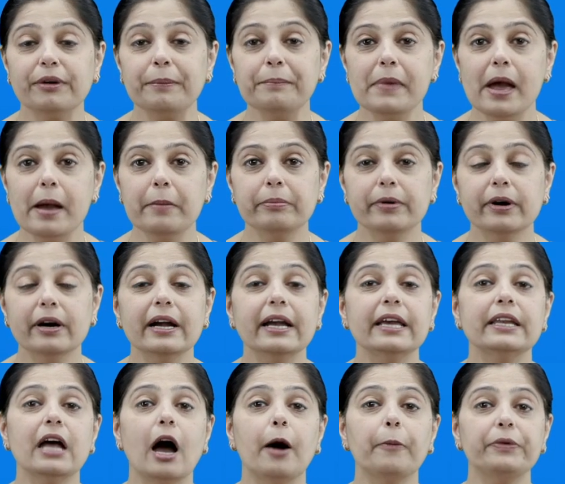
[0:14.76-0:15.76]
remember
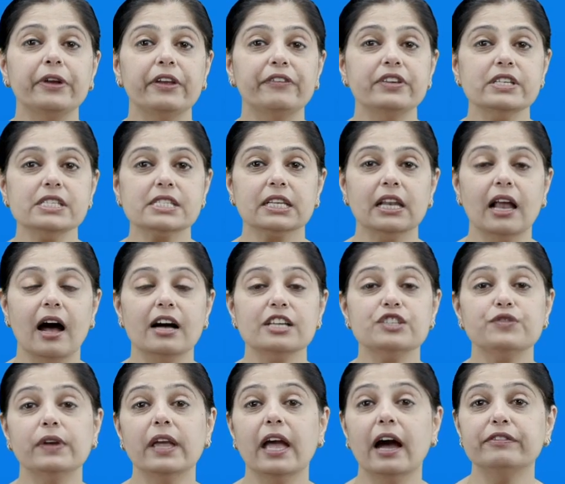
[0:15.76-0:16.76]
in our previous
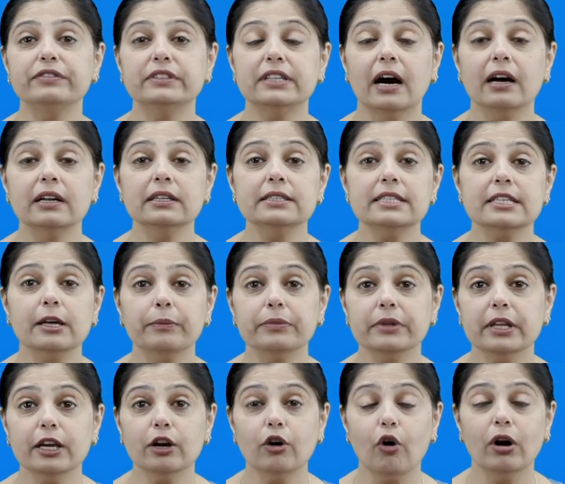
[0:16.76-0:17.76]
class we have done
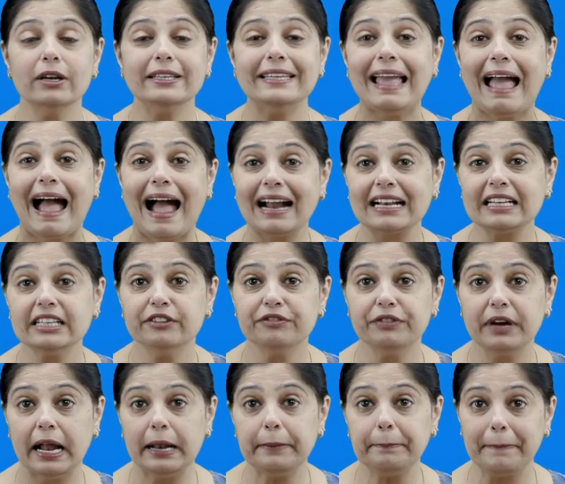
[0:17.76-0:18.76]
something called the
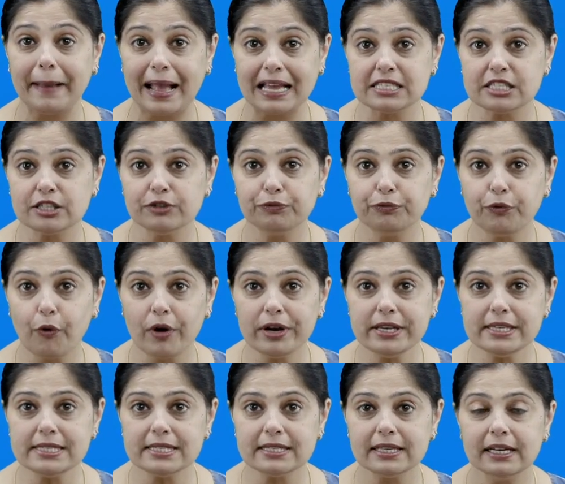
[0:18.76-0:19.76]
active and passive
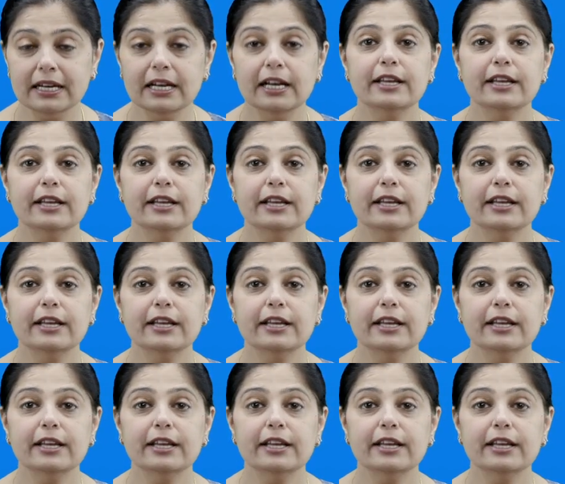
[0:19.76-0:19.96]
voice.